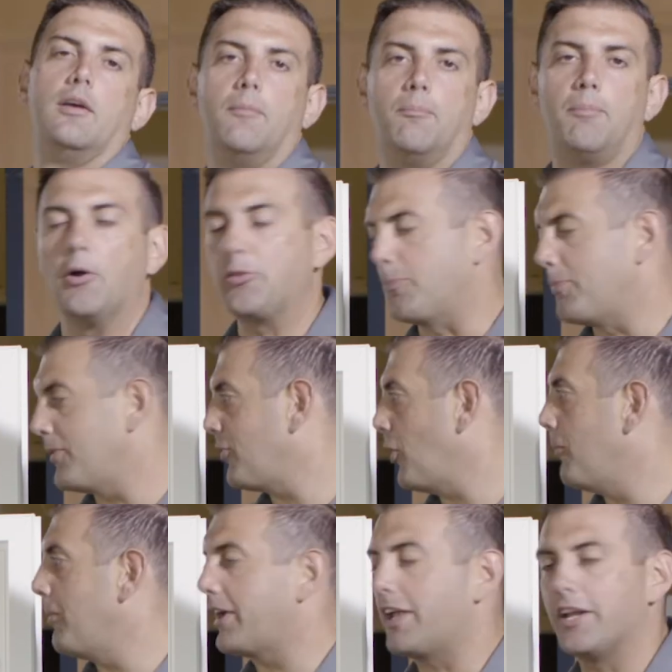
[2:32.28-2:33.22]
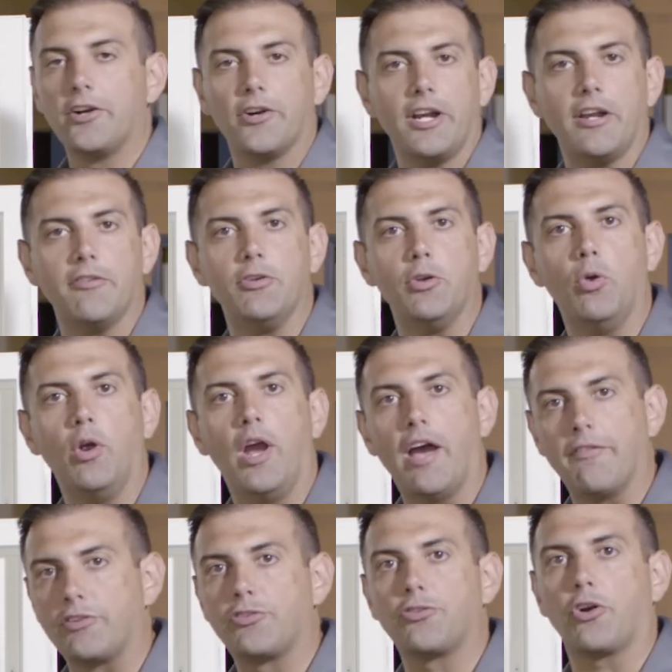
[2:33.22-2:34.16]
Both the Potomac and Grandview
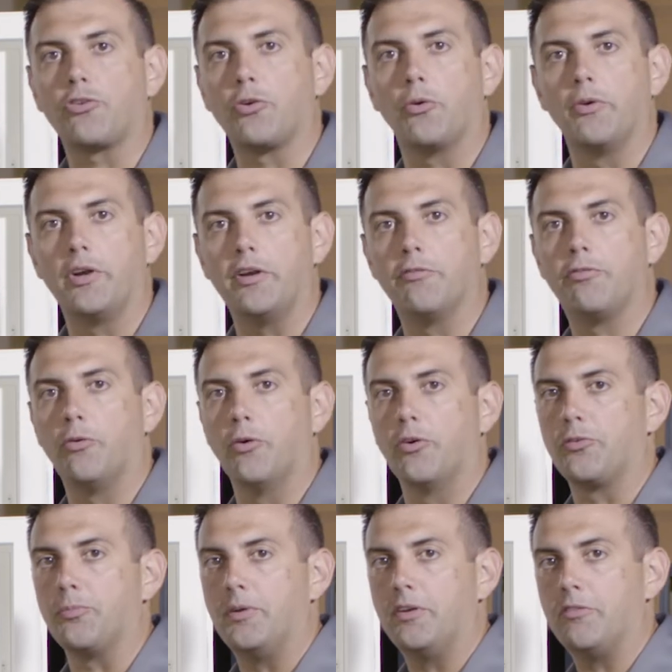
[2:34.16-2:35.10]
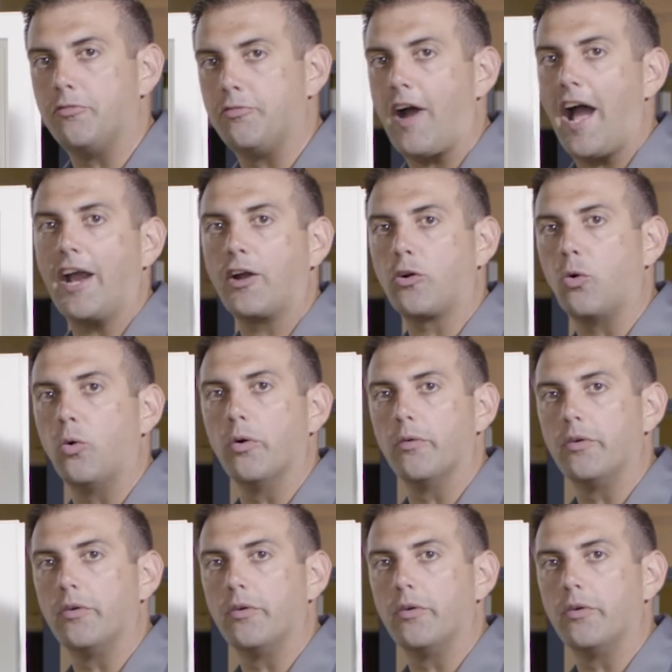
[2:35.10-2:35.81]
have a structural reinforcement, Vi-Core